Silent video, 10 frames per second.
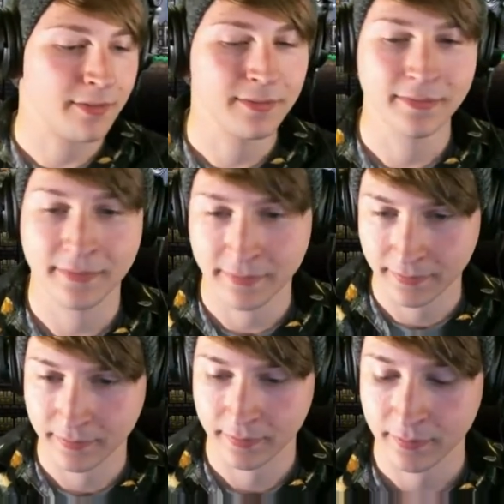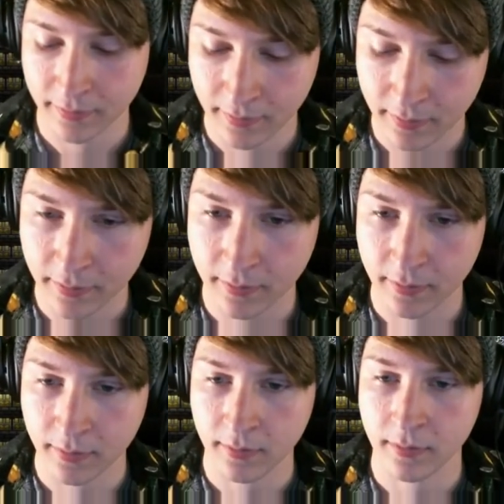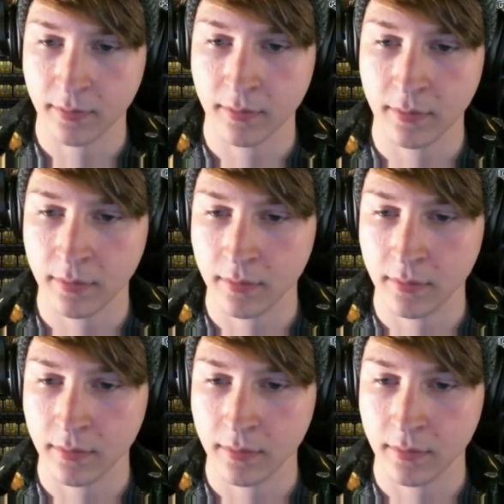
not get a bag, and I saw my bag disappear.